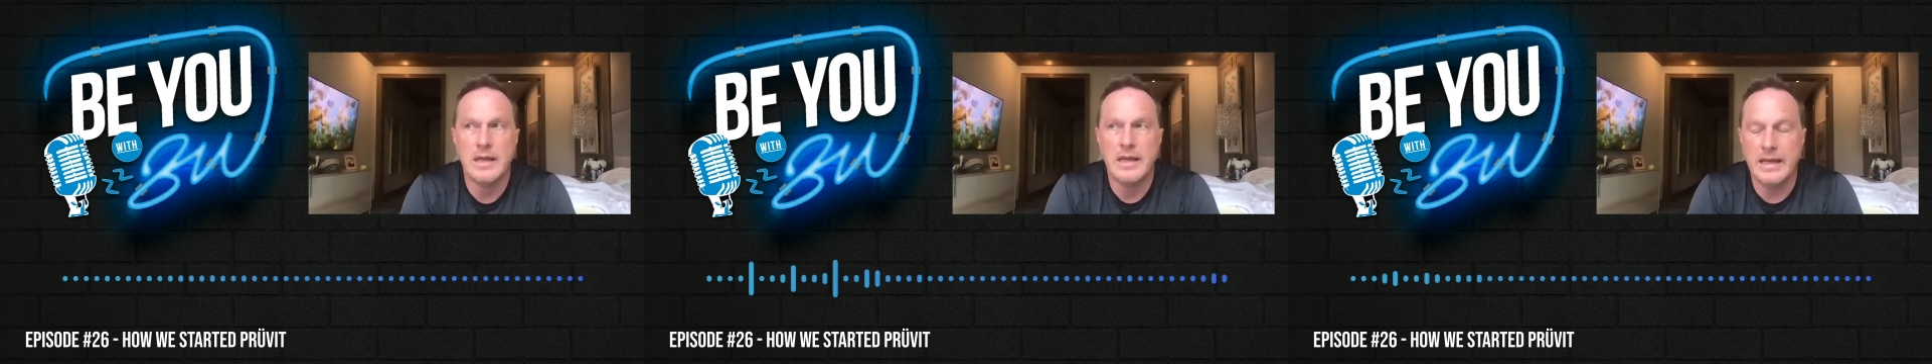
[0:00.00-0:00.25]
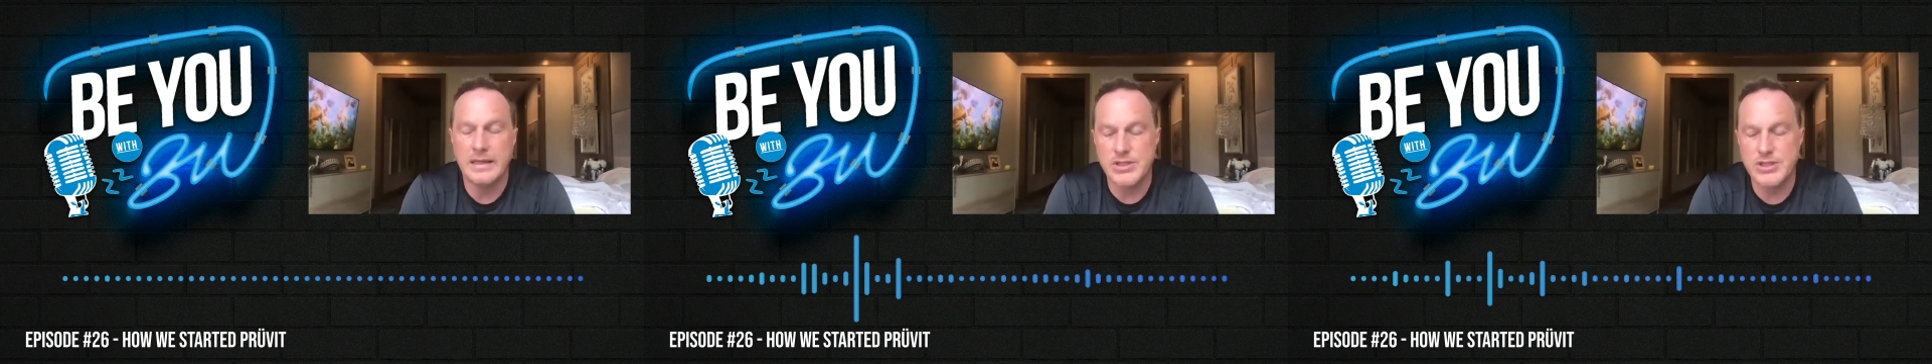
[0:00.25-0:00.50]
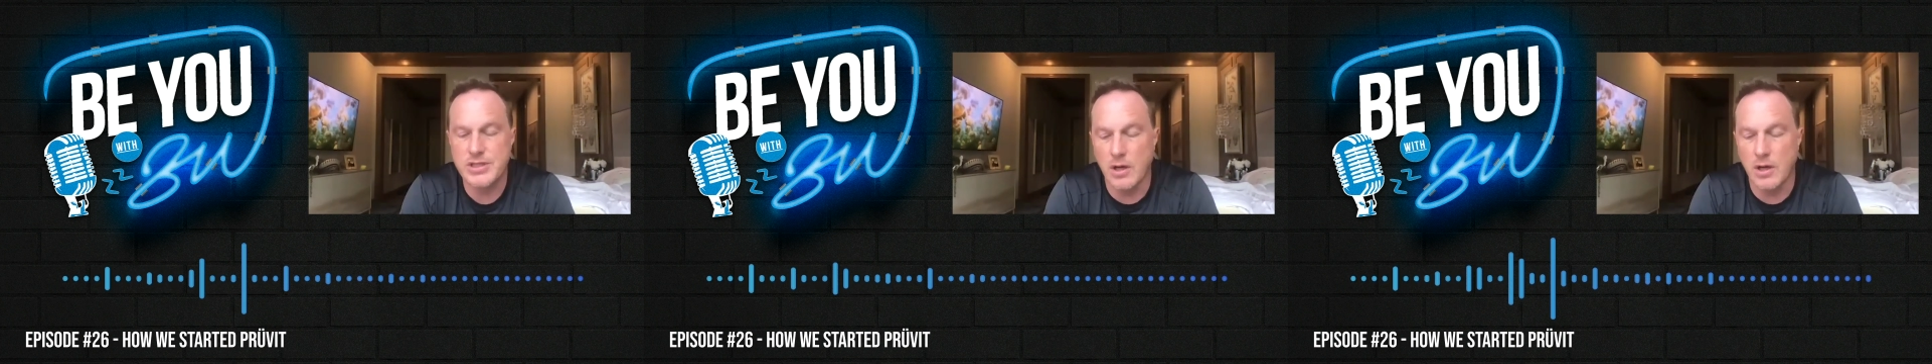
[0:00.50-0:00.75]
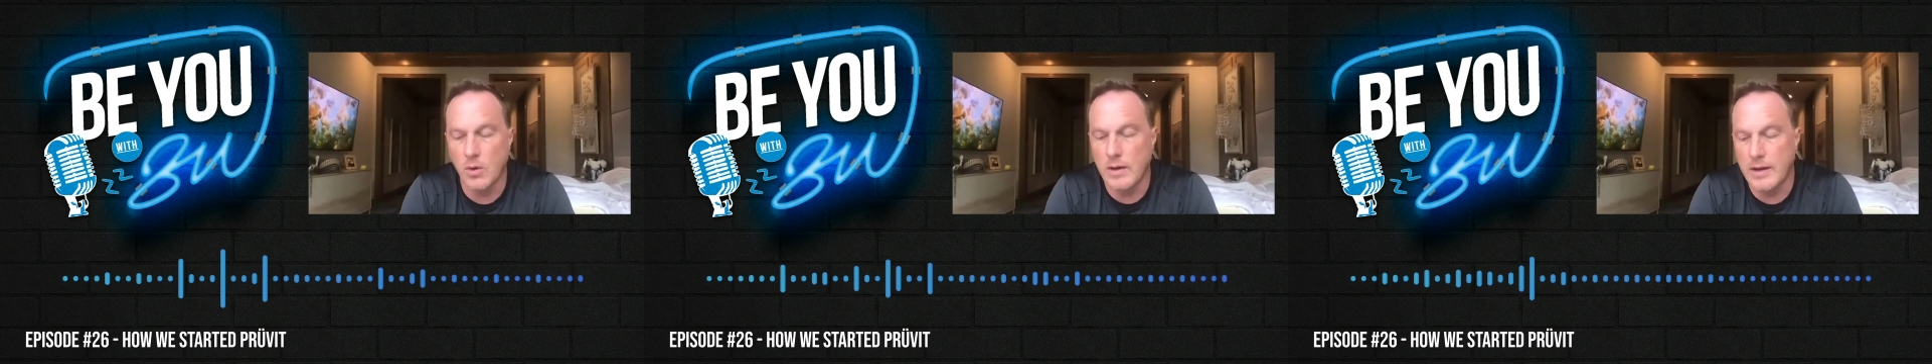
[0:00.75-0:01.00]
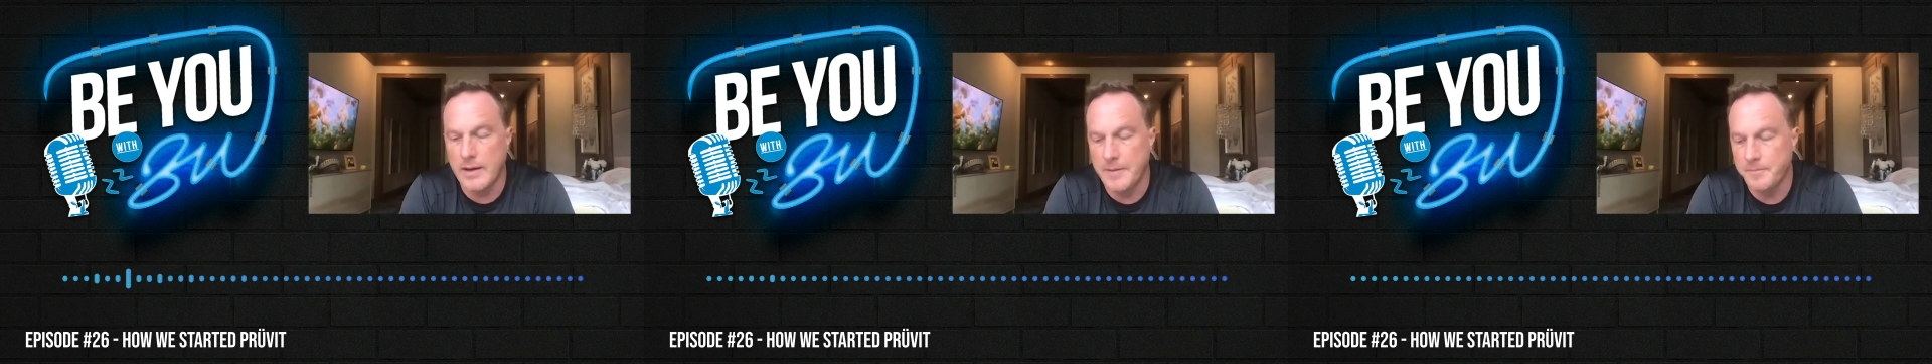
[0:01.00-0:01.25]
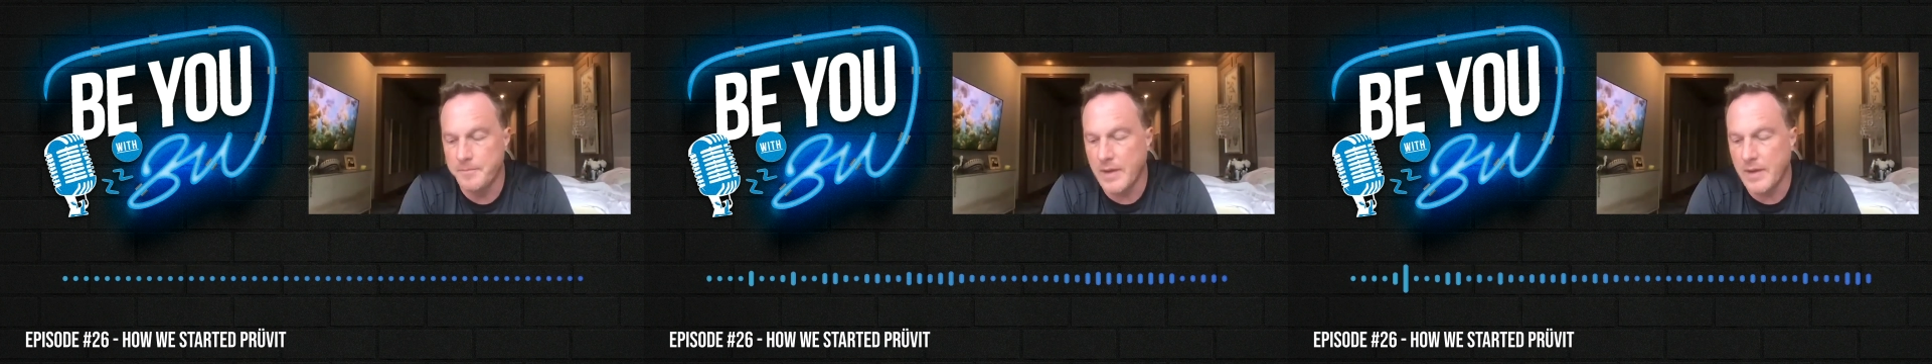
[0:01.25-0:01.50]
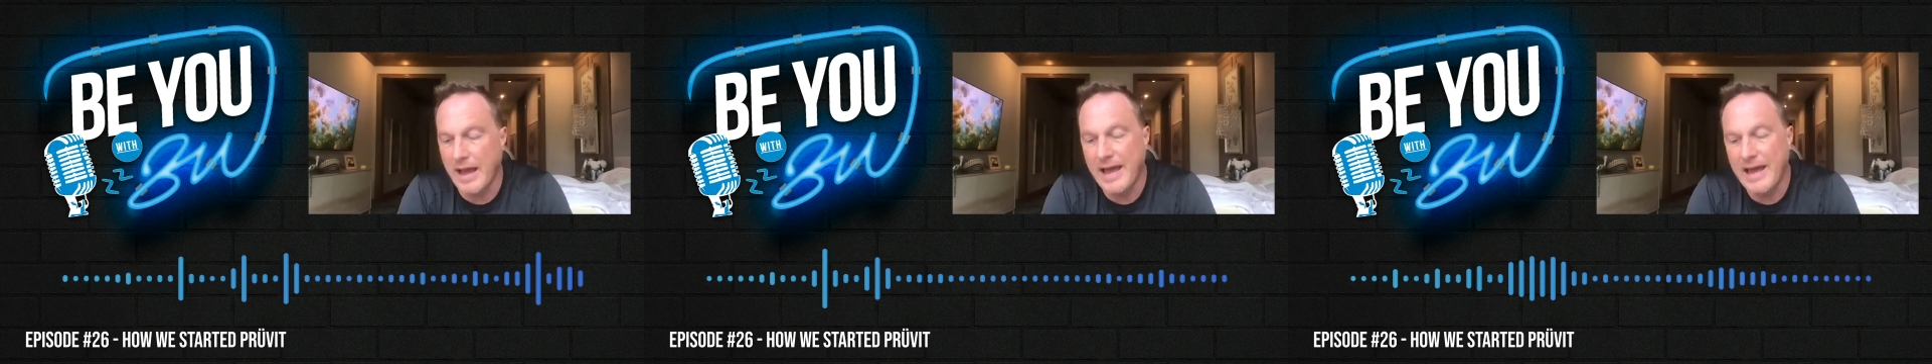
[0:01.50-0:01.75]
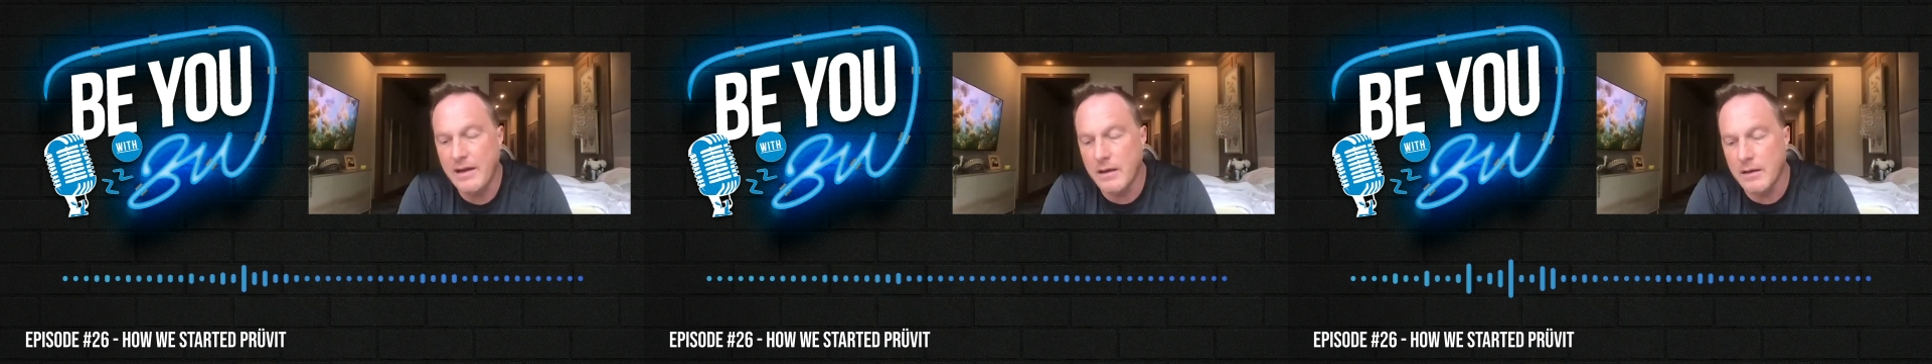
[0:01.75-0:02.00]
And so I
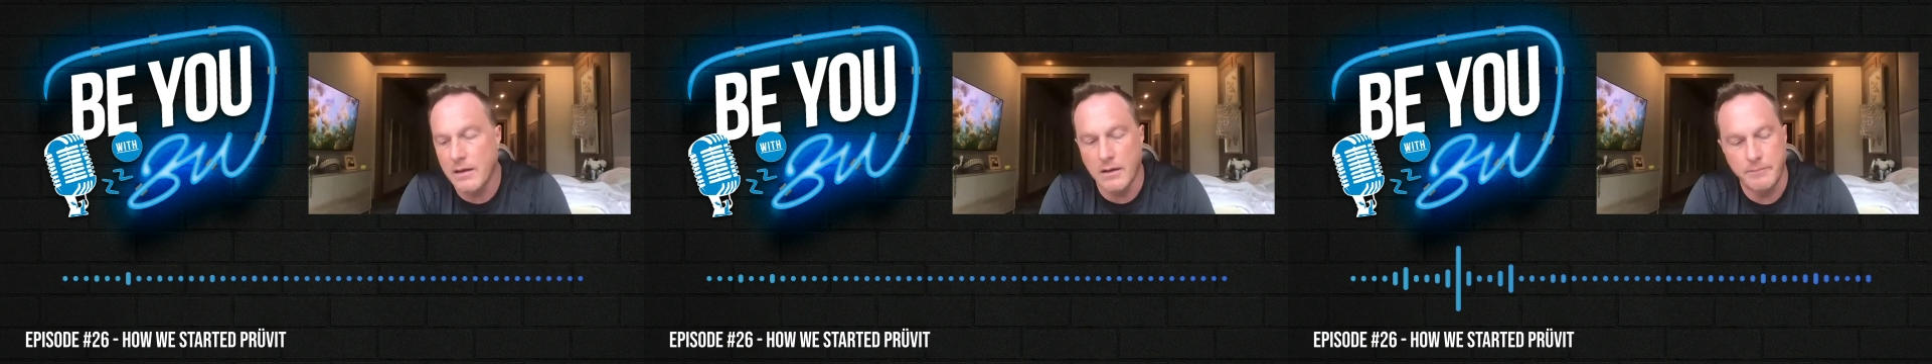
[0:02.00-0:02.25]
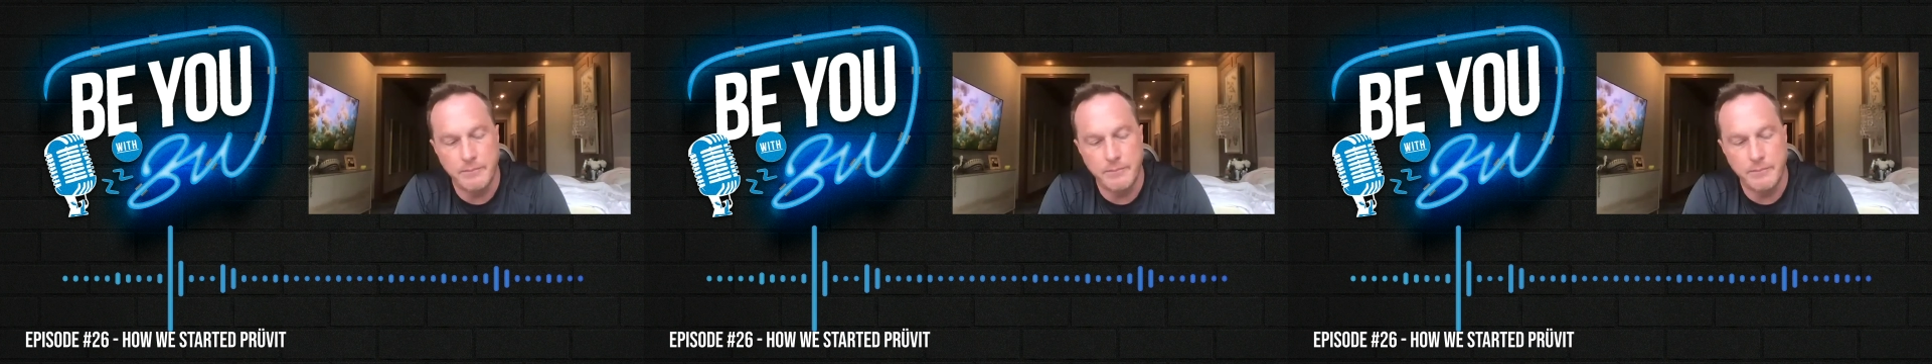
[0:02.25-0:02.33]
had a